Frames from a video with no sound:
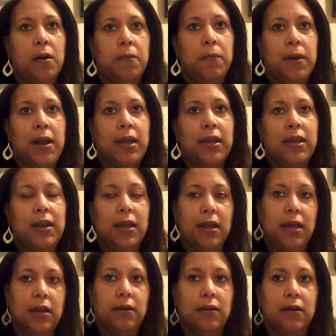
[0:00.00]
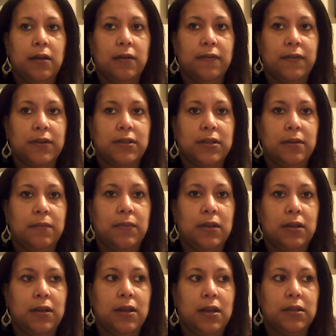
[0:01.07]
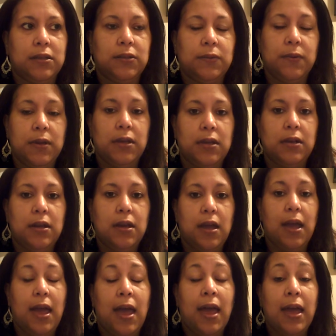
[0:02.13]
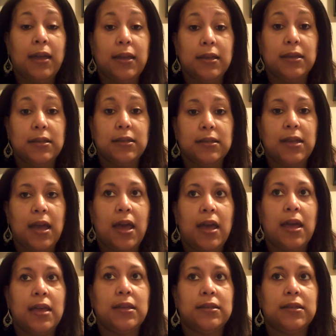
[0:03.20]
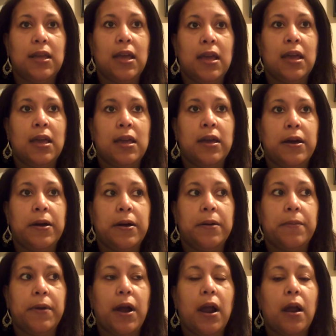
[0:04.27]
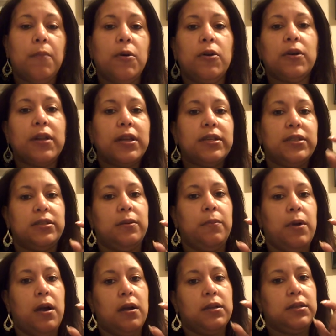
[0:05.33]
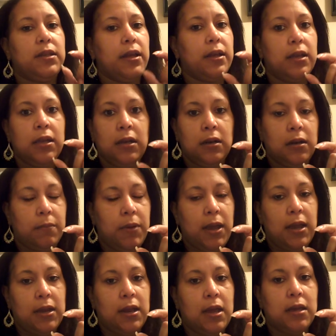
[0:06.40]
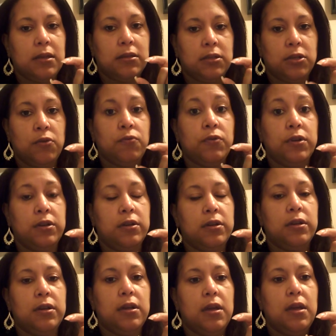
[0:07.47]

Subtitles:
When I get a hankering for something that's sweet, Atkins has a caramel cluster bar. It's like eating a payday. It's so good.